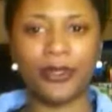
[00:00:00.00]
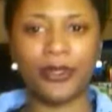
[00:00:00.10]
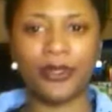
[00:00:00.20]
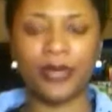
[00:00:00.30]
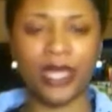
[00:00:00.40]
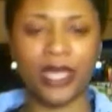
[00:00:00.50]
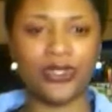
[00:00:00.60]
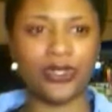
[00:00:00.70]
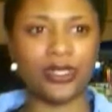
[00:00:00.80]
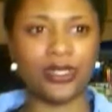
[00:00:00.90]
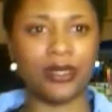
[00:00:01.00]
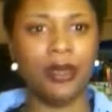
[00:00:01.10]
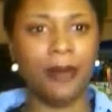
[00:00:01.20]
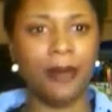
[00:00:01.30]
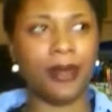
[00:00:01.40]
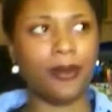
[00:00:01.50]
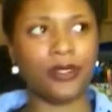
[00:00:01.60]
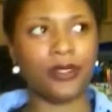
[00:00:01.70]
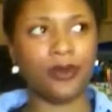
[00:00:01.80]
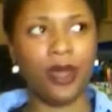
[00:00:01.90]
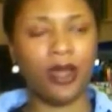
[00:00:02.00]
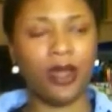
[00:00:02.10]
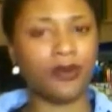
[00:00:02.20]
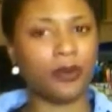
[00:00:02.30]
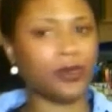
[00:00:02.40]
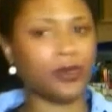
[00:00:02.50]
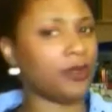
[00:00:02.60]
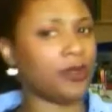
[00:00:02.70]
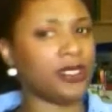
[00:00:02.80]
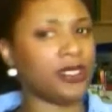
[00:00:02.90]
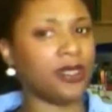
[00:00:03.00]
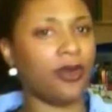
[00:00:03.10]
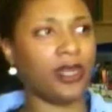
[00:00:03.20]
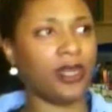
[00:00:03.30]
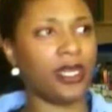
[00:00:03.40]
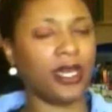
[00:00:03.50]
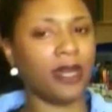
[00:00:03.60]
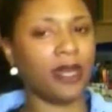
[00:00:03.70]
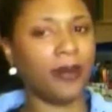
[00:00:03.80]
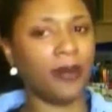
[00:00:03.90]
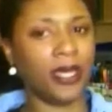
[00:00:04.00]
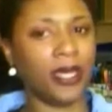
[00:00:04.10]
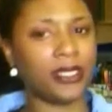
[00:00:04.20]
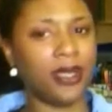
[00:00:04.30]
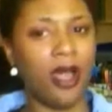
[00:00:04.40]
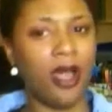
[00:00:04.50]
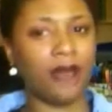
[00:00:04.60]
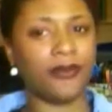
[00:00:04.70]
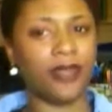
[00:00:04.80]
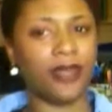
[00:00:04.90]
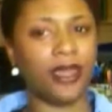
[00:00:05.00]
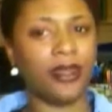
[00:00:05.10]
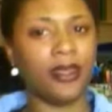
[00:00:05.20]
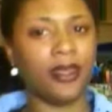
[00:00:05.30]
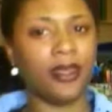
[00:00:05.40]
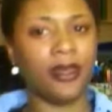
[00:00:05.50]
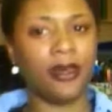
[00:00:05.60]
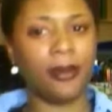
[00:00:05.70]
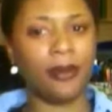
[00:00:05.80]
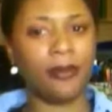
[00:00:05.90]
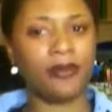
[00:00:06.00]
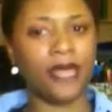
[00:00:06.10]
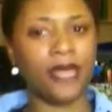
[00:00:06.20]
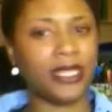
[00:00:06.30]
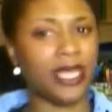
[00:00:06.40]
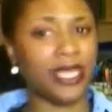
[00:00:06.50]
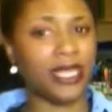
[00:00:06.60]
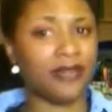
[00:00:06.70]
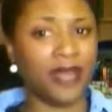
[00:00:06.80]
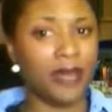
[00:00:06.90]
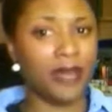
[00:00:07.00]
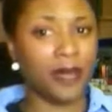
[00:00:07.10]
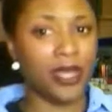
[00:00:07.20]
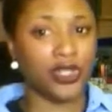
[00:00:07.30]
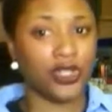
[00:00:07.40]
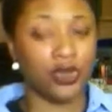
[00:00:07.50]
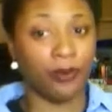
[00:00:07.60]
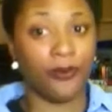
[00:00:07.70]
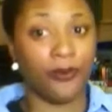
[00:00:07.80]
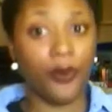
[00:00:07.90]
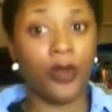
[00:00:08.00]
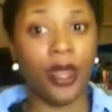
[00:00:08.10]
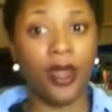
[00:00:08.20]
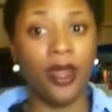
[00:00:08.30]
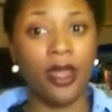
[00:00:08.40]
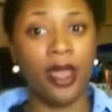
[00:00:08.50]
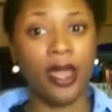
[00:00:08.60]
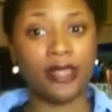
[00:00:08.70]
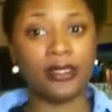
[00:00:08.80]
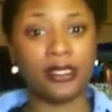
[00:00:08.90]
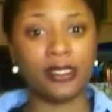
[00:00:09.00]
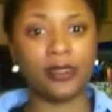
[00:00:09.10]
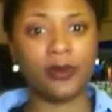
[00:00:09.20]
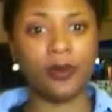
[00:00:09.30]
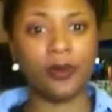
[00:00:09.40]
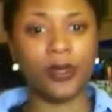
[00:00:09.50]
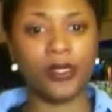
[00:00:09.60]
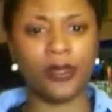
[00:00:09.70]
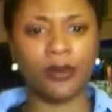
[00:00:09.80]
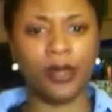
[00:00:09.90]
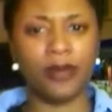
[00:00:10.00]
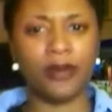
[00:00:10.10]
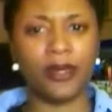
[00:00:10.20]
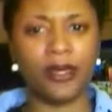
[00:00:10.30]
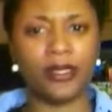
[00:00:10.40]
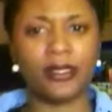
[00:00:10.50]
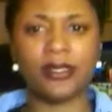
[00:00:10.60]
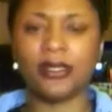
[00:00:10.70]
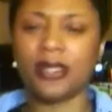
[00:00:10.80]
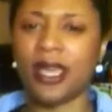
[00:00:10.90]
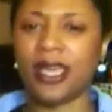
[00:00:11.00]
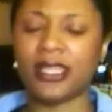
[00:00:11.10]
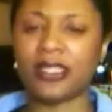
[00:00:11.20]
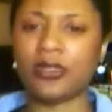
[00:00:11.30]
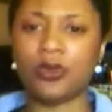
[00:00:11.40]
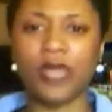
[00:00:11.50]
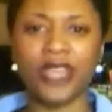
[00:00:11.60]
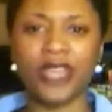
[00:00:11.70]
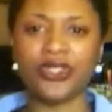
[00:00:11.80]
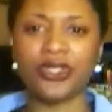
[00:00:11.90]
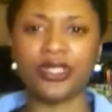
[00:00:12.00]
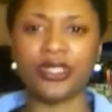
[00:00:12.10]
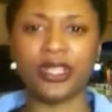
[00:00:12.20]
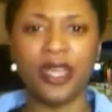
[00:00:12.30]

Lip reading: the two textures, but I wasn't quite comfortable with someone just going in and cutting my relaxed hair off yet. Not that I had never had my hair short before. I just wasn't ready because I guess the two textures, and